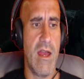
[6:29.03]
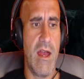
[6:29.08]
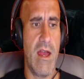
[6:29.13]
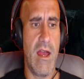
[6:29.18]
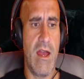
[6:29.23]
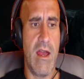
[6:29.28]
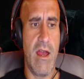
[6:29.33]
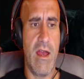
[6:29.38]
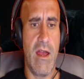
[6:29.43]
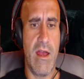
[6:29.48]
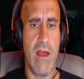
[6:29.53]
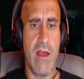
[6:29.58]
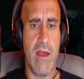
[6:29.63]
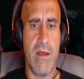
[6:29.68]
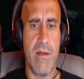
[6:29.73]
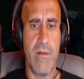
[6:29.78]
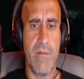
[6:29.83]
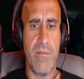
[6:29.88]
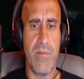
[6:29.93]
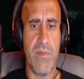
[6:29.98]

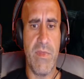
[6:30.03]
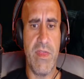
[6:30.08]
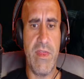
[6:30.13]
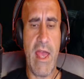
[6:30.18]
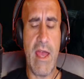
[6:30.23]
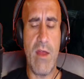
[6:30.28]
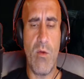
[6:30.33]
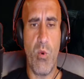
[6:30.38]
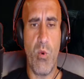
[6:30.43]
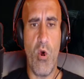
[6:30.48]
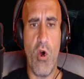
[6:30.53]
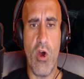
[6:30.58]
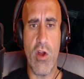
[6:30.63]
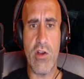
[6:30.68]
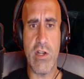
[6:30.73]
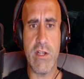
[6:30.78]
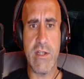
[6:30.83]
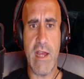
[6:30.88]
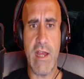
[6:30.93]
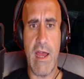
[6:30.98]
That
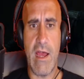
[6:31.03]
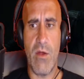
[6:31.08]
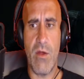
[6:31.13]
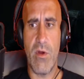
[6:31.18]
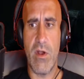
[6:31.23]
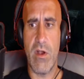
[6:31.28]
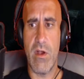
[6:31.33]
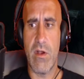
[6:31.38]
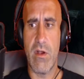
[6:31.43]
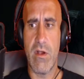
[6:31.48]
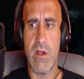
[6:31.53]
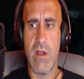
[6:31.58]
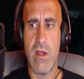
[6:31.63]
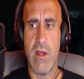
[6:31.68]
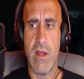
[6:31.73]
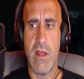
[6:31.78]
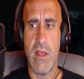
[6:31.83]
water tower